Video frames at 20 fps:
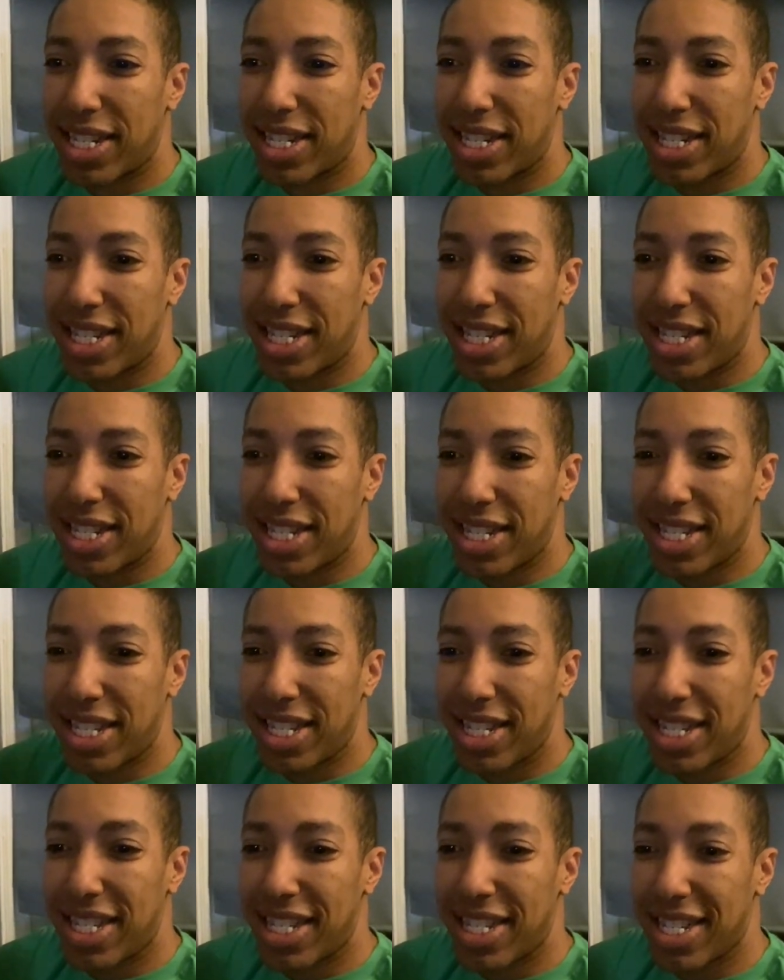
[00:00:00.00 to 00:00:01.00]

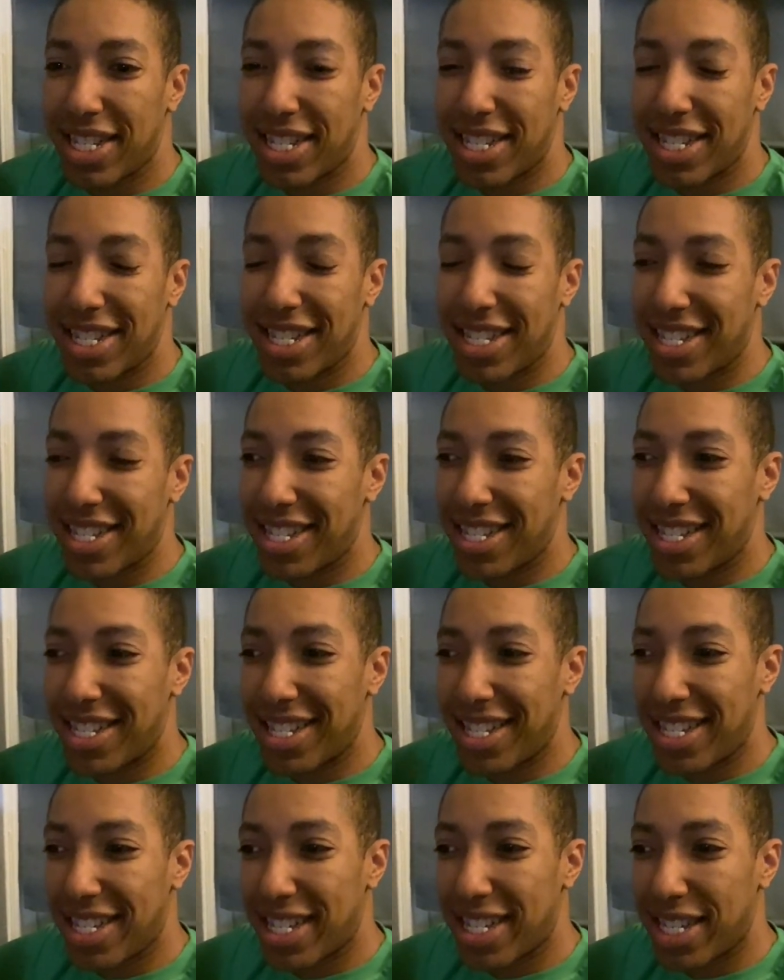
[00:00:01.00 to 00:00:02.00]

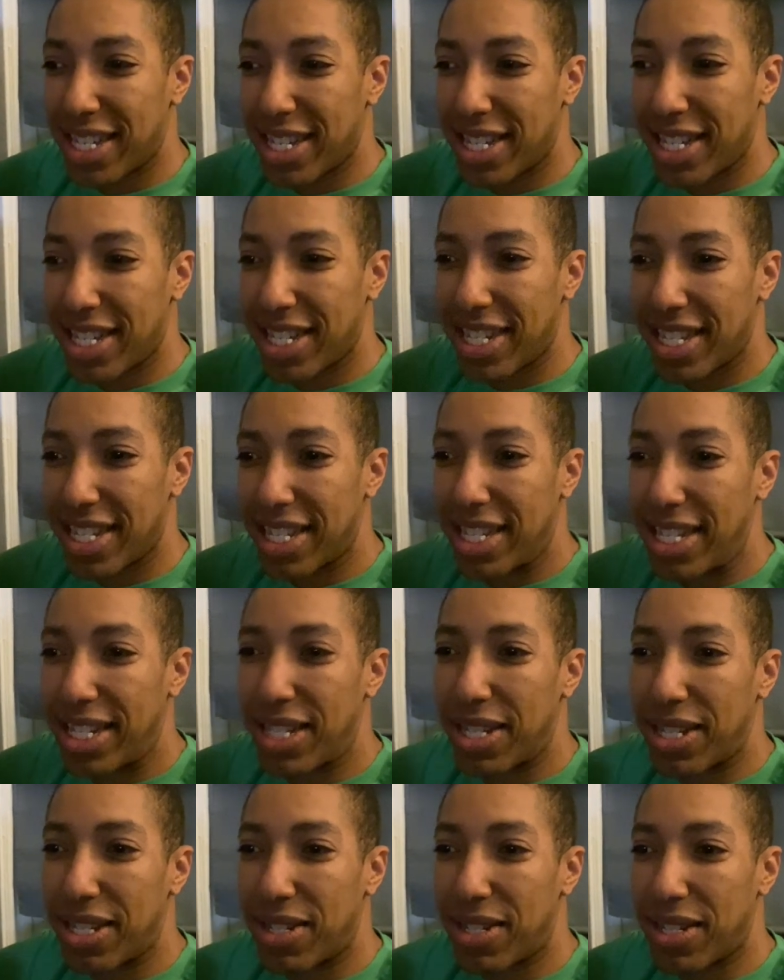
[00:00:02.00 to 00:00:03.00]

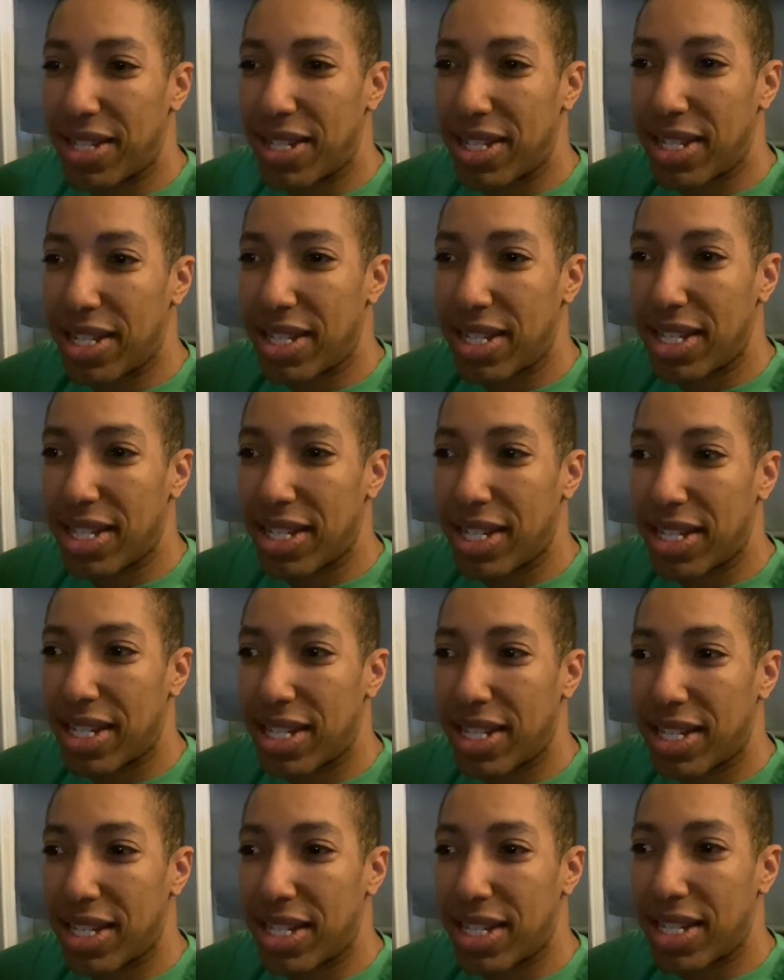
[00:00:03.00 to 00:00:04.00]

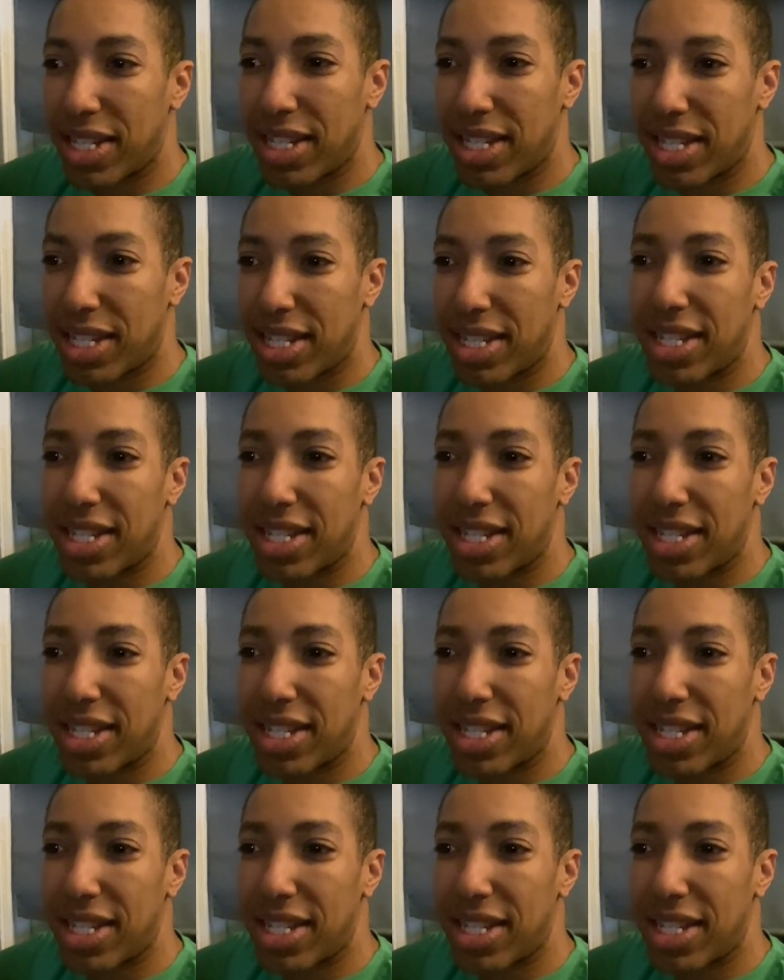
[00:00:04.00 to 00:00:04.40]
(silent)